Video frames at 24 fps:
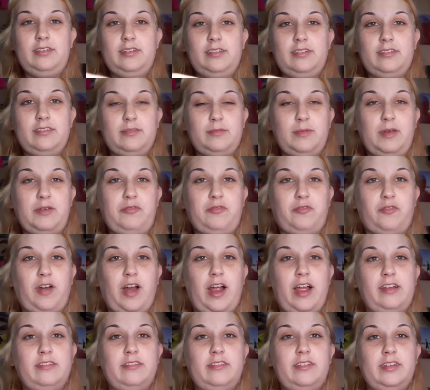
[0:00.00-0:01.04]
This is my
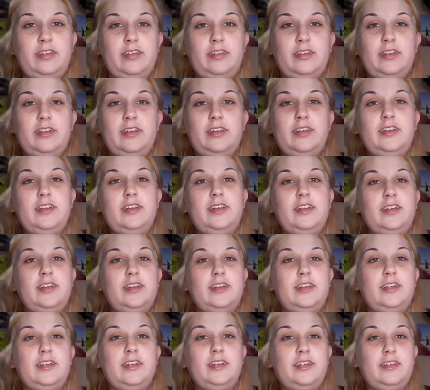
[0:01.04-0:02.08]
friend.
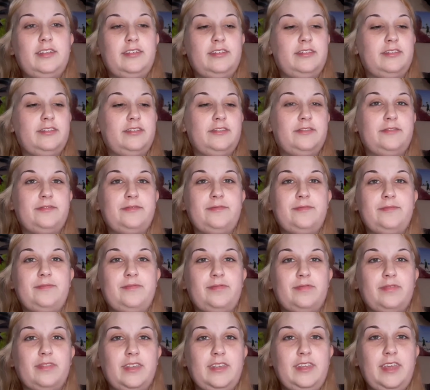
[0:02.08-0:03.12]
Green.
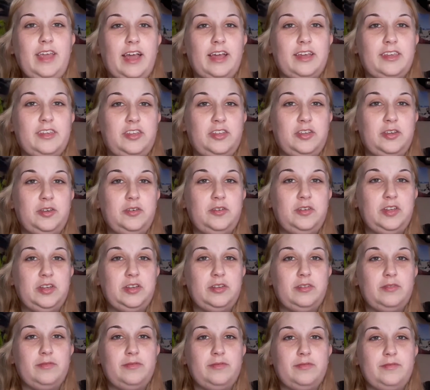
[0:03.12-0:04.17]
Yeah, Q...
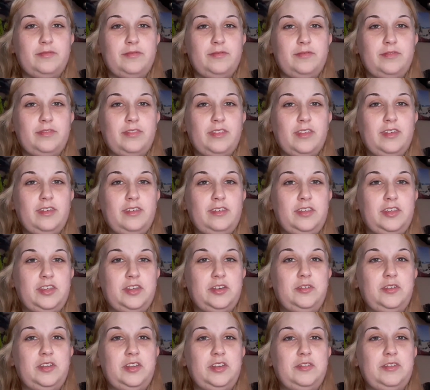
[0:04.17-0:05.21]
G-R-E-E-N?
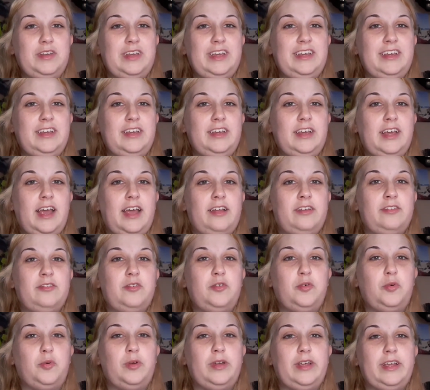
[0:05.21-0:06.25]
Q-U-E-E-N,
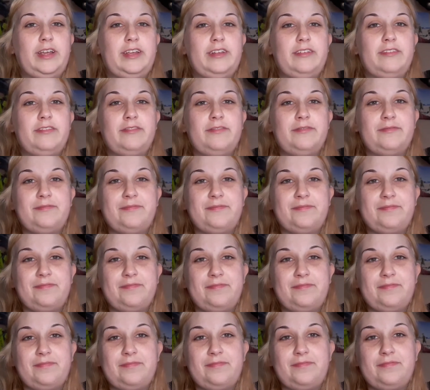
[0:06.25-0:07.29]
Queen.
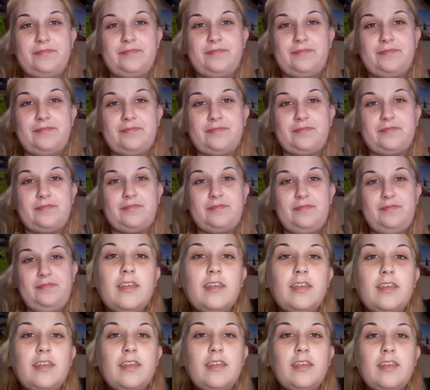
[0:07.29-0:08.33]

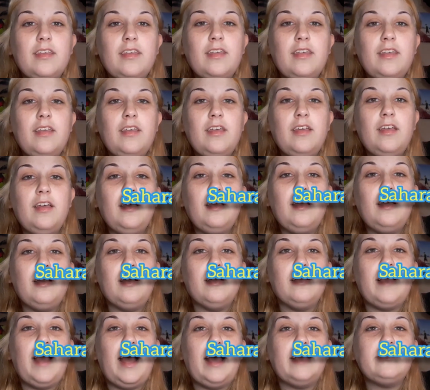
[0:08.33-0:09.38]
To that?
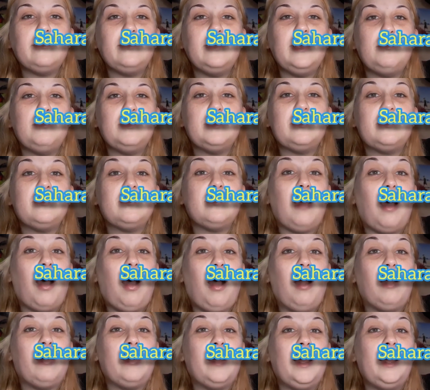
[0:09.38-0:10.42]
Her last name is
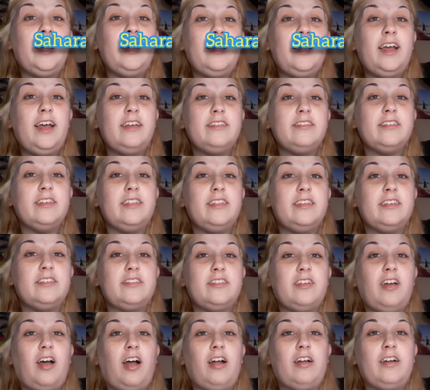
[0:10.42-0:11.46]
Sahara, as in the
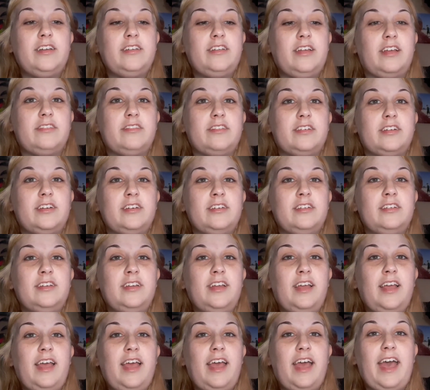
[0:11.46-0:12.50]
Sahara Desert.
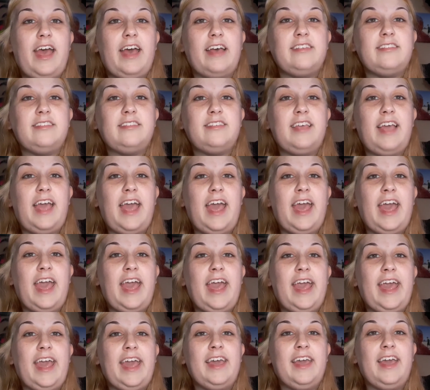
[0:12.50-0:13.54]

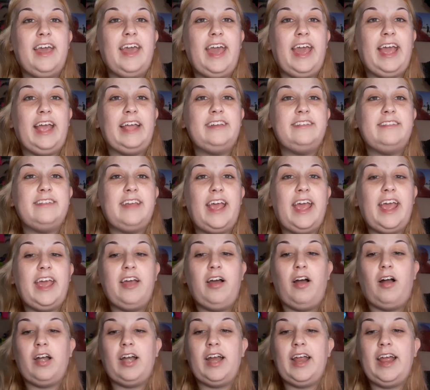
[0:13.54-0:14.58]

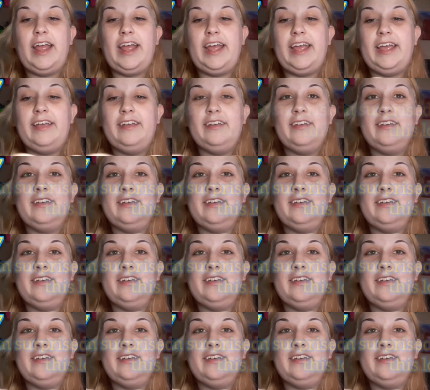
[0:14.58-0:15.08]
S-A-H-A-R-A.